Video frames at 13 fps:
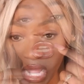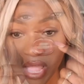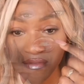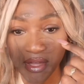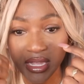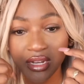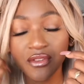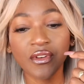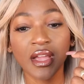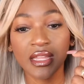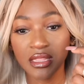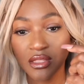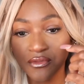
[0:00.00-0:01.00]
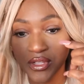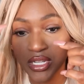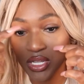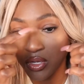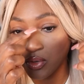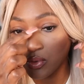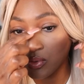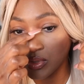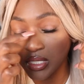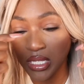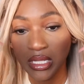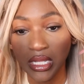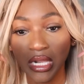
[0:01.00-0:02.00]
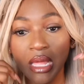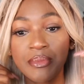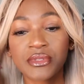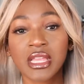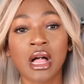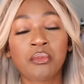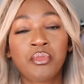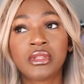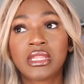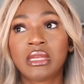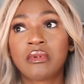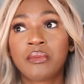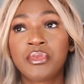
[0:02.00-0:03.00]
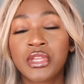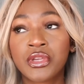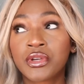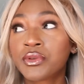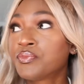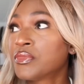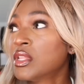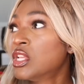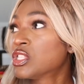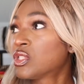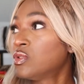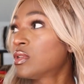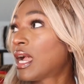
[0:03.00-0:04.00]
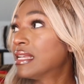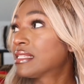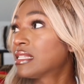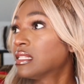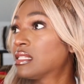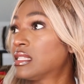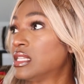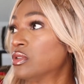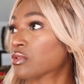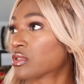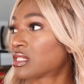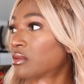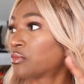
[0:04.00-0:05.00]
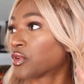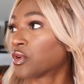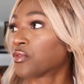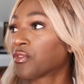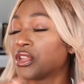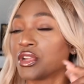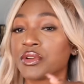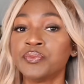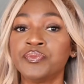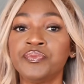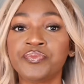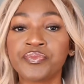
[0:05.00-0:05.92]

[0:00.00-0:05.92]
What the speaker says: If I can find the videos and the clips, I'll put them up here so you guys can see, or somewhere over here.